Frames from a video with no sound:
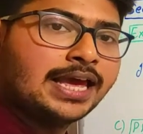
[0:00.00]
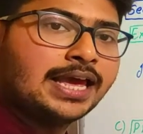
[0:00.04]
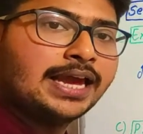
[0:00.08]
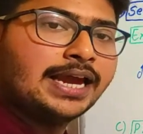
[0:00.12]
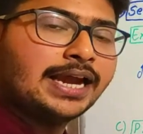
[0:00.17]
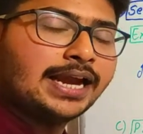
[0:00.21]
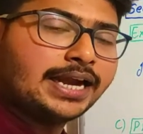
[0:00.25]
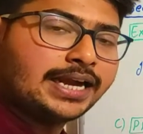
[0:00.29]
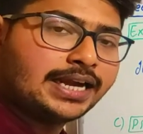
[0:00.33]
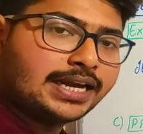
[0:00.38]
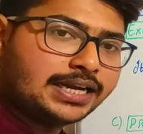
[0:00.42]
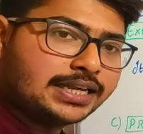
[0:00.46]

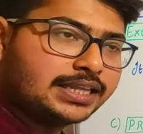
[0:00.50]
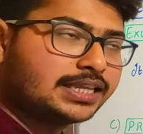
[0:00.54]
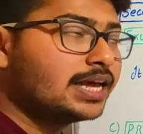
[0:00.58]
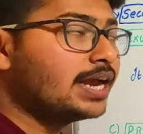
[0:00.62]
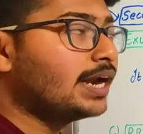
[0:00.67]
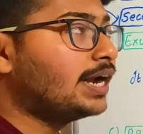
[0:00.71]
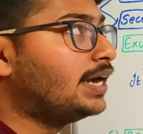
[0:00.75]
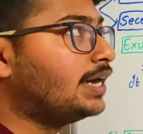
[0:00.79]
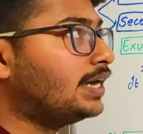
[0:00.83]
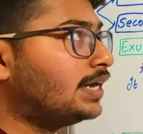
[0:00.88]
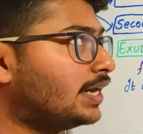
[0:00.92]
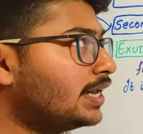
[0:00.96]
The
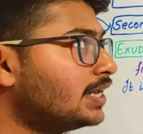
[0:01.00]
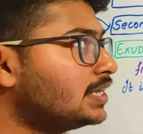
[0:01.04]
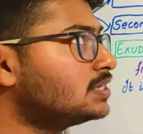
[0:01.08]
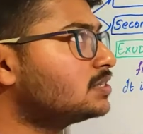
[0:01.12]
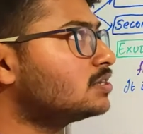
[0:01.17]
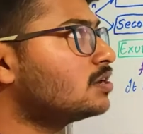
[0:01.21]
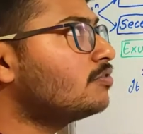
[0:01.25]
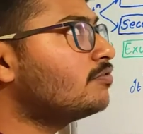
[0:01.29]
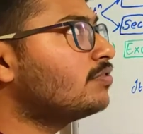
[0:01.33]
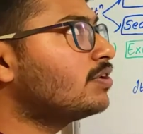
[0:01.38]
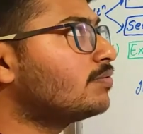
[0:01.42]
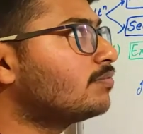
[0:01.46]

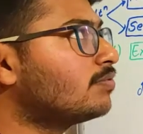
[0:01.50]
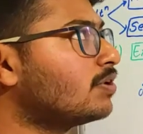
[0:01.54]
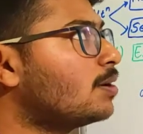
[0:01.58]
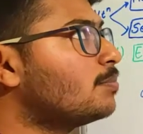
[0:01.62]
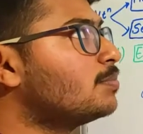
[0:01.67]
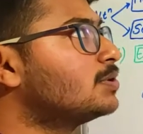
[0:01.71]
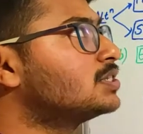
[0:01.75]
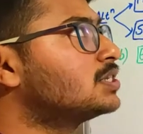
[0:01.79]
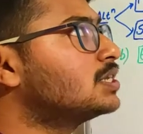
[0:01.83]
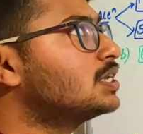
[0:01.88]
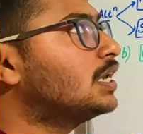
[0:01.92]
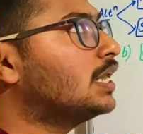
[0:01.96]
intention of
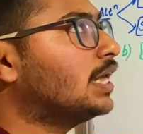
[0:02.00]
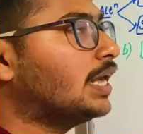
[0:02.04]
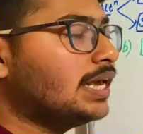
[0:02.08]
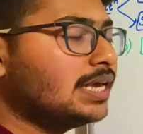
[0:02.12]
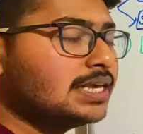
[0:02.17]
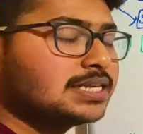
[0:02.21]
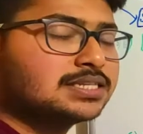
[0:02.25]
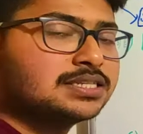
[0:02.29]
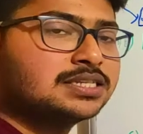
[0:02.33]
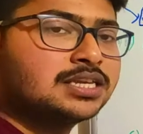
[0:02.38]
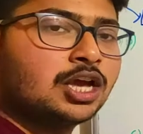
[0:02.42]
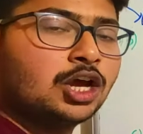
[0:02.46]
inflammation
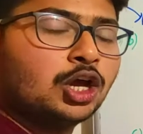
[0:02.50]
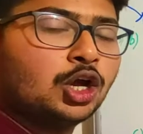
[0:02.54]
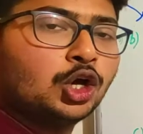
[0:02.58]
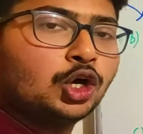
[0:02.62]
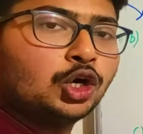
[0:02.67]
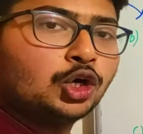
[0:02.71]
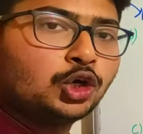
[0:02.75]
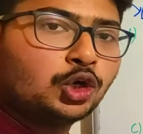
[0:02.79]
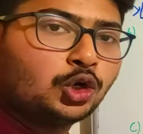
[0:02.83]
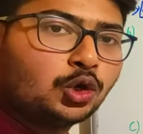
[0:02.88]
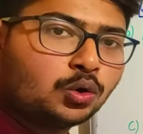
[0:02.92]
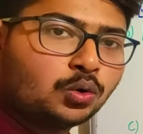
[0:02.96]
is
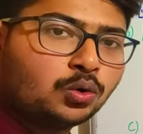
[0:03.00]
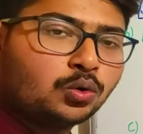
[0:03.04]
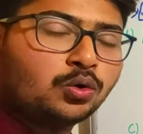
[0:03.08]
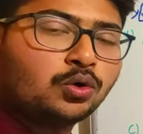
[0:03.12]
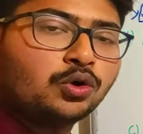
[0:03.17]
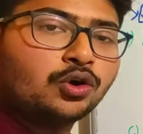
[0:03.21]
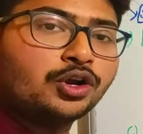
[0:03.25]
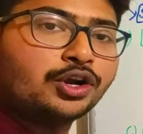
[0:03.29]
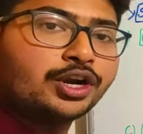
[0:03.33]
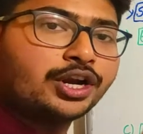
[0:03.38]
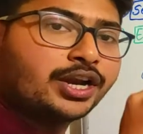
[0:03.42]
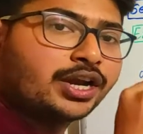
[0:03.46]

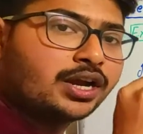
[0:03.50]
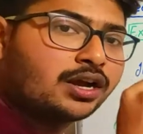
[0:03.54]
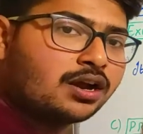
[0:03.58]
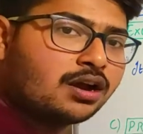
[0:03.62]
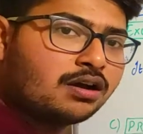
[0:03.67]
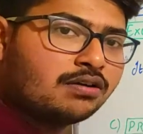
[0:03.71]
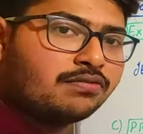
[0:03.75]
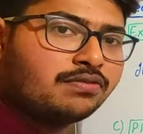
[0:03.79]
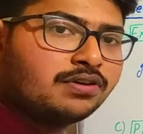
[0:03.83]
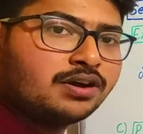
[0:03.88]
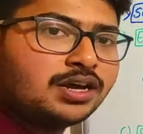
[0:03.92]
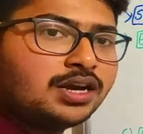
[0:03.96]
to
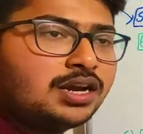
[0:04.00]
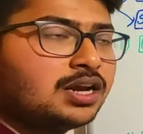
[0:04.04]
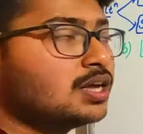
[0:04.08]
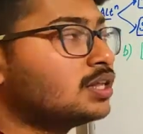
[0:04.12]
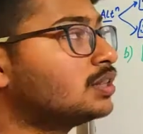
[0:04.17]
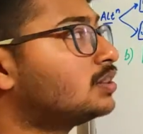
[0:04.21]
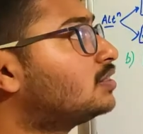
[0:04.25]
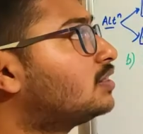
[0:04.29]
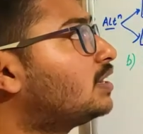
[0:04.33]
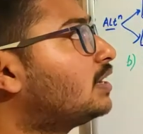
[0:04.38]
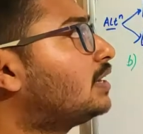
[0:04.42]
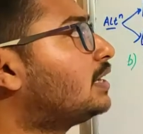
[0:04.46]
recover
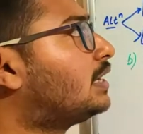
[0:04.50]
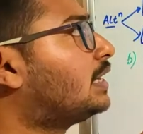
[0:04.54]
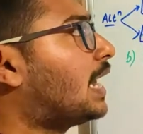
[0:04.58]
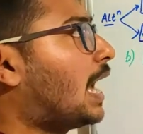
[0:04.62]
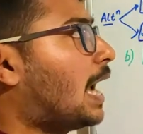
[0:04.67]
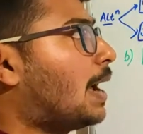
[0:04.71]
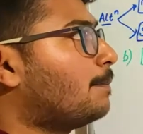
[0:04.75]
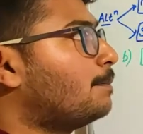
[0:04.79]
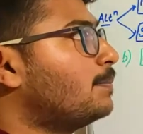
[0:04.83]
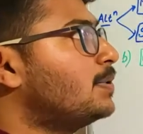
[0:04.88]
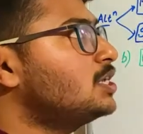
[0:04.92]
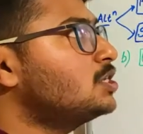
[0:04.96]
the
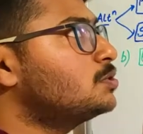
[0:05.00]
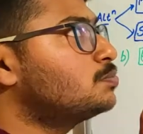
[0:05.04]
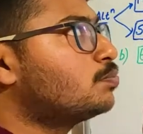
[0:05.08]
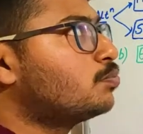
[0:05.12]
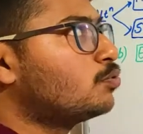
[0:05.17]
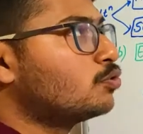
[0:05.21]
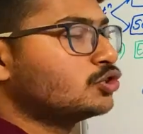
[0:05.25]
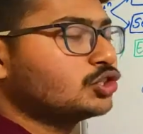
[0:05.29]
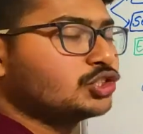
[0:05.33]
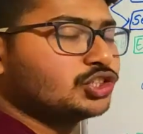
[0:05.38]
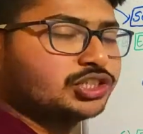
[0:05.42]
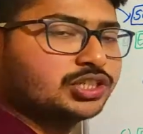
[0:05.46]
damaged
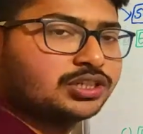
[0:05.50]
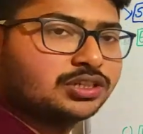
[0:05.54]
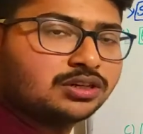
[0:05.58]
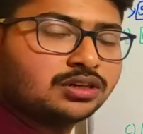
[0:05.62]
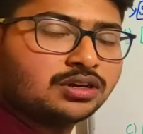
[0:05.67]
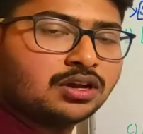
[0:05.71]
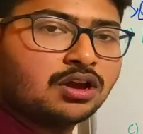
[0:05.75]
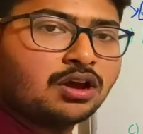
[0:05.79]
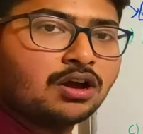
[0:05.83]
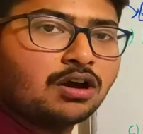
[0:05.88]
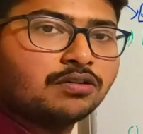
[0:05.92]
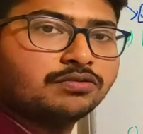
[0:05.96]
portion
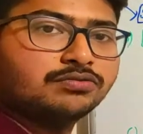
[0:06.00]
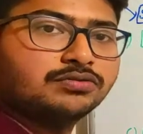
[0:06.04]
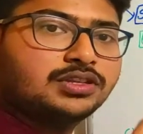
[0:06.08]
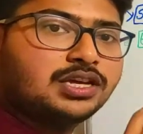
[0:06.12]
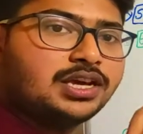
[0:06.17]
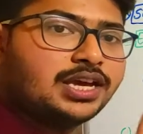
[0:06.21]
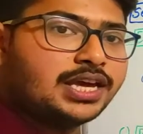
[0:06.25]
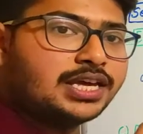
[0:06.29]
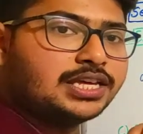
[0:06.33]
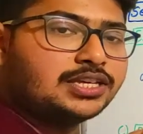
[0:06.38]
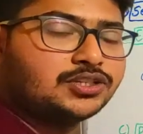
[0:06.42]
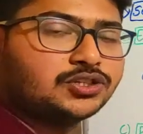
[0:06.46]
of
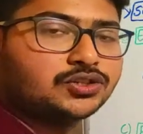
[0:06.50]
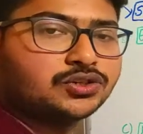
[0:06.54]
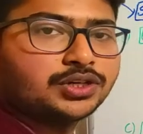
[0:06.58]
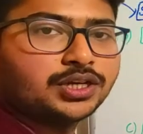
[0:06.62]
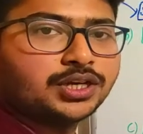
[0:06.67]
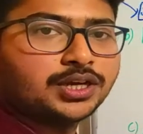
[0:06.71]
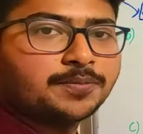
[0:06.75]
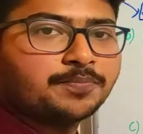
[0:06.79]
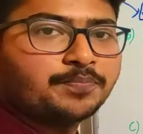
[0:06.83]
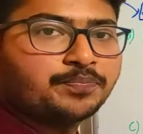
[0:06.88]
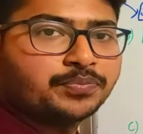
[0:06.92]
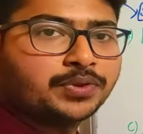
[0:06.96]
the
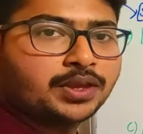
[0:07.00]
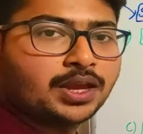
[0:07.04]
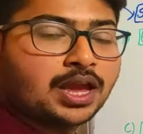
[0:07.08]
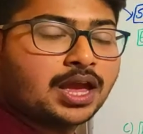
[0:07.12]
injury.